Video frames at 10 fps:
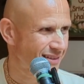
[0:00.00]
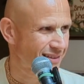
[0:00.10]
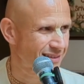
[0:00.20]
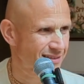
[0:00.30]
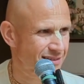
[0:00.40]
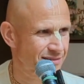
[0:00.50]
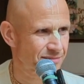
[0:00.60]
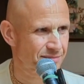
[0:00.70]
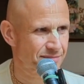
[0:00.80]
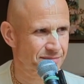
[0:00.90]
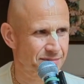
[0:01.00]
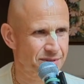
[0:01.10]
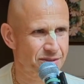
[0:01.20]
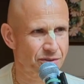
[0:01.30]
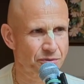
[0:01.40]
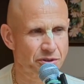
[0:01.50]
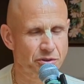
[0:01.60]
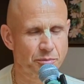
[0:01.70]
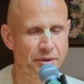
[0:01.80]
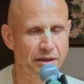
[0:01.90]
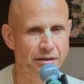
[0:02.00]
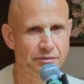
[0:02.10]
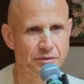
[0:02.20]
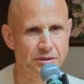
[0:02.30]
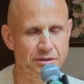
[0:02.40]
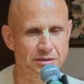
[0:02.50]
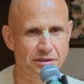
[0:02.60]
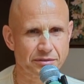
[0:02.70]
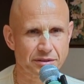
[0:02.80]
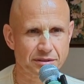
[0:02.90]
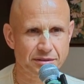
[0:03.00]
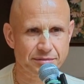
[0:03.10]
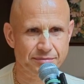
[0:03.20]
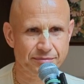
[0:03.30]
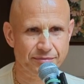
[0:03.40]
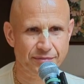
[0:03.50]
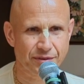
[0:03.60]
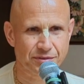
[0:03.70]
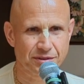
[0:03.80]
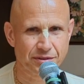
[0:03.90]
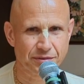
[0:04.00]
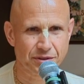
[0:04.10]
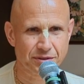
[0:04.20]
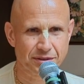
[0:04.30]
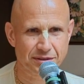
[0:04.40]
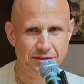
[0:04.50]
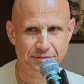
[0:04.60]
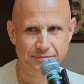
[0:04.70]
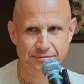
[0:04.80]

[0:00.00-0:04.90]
Yes. So we should beg for the service of the devotees